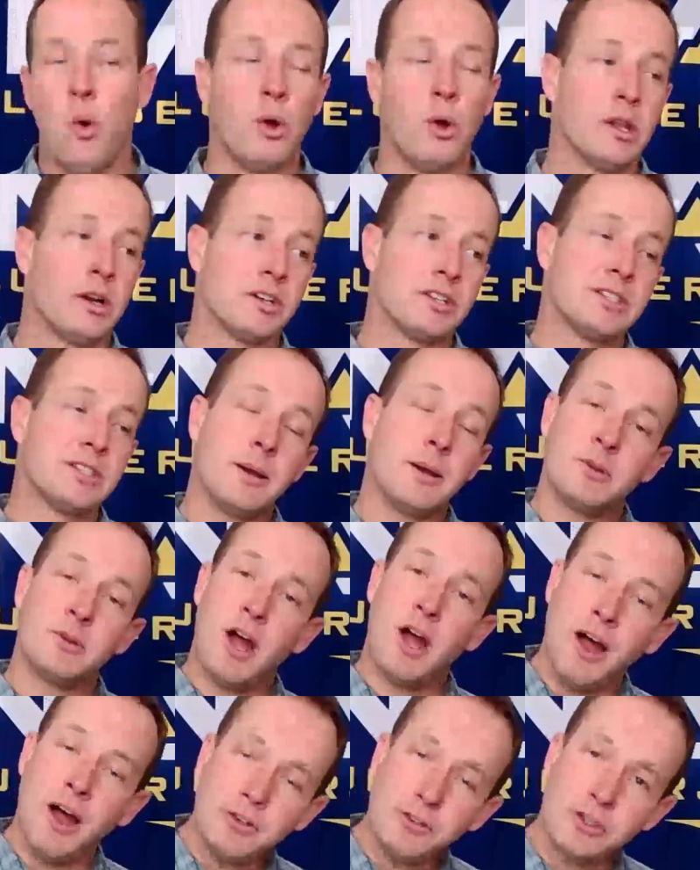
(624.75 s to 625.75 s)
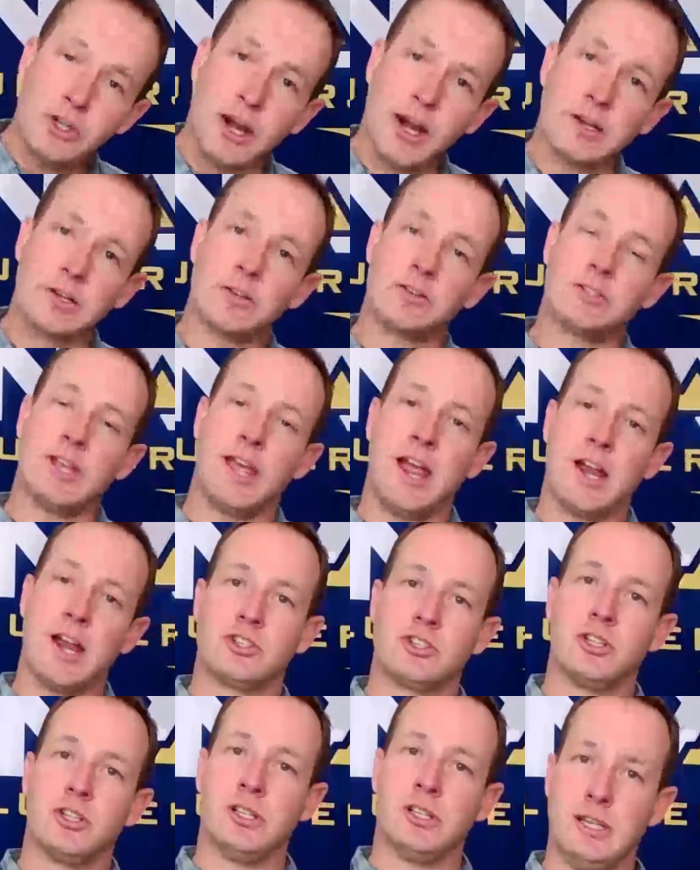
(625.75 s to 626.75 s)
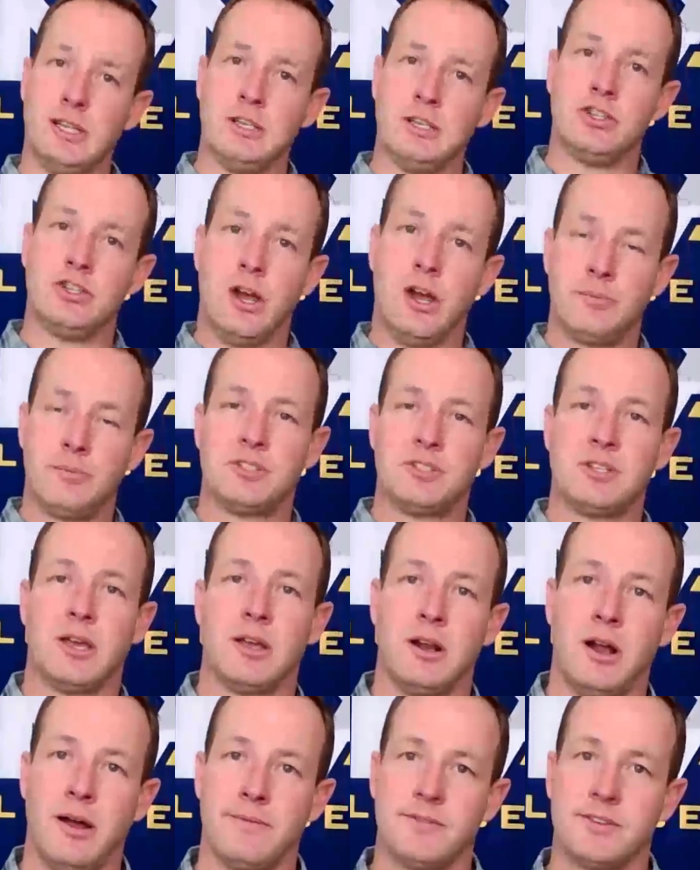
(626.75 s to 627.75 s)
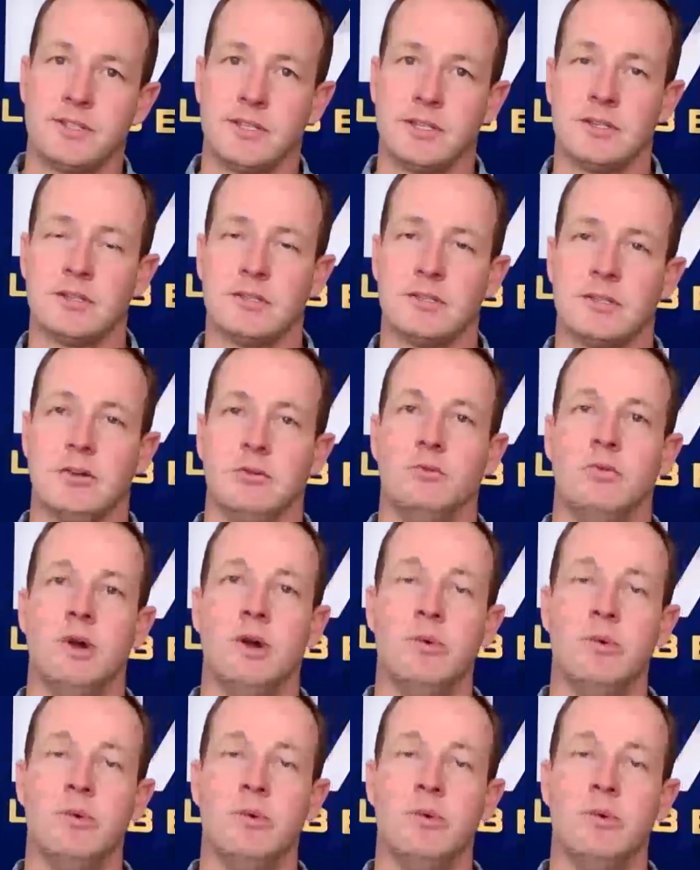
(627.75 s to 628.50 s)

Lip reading: Will our subcontractors actually need job site offices?